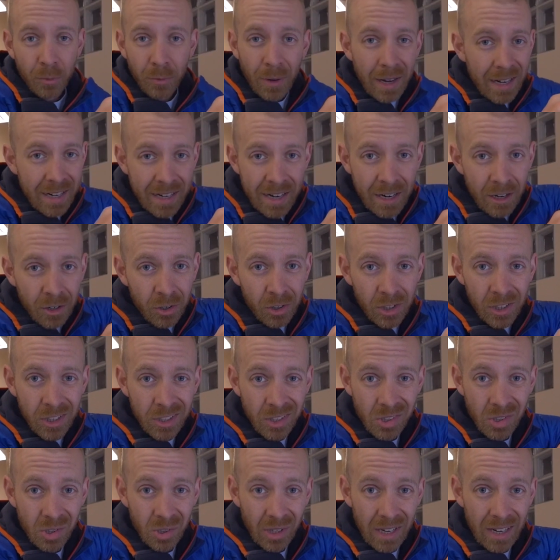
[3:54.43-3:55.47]
Right now on
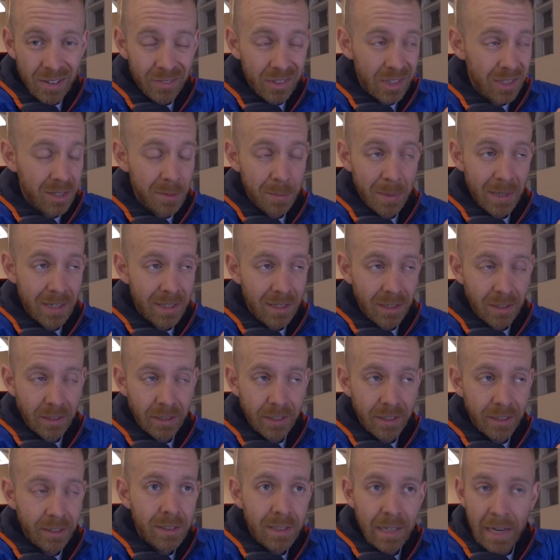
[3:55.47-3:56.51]
Strava, it's
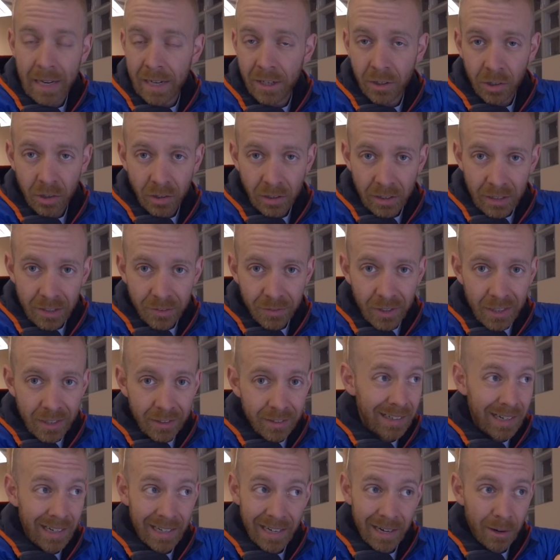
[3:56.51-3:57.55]
basically take it or leave
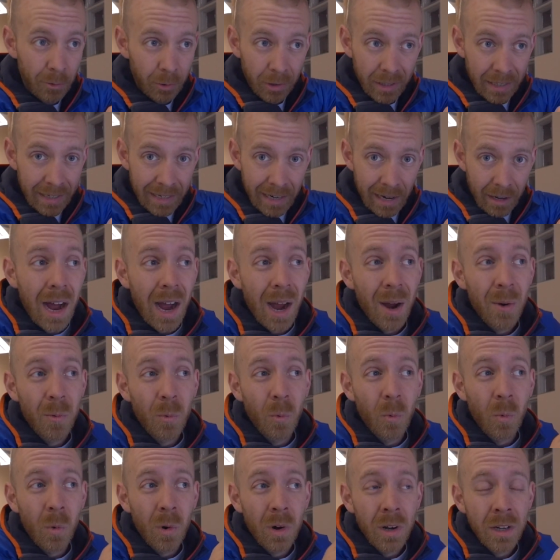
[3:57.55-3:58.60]
it, I get what I get. I
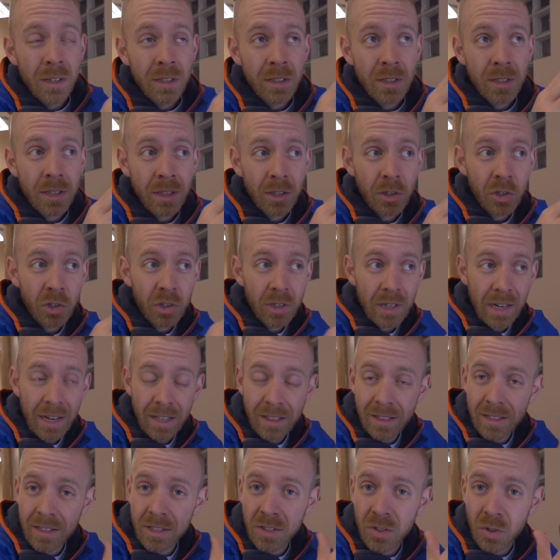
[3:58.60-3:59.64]
want to
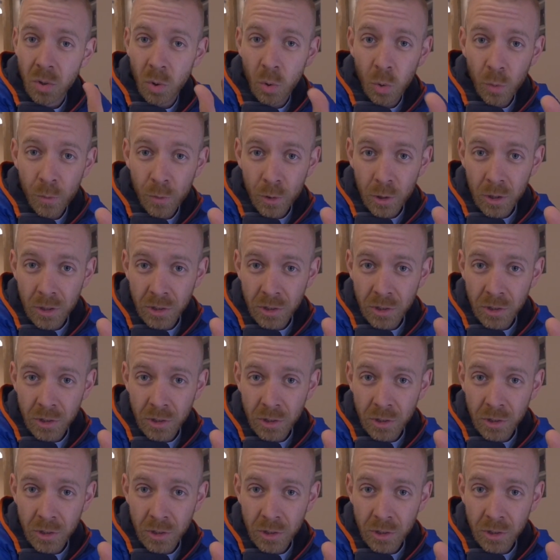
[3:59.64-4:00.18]
create this over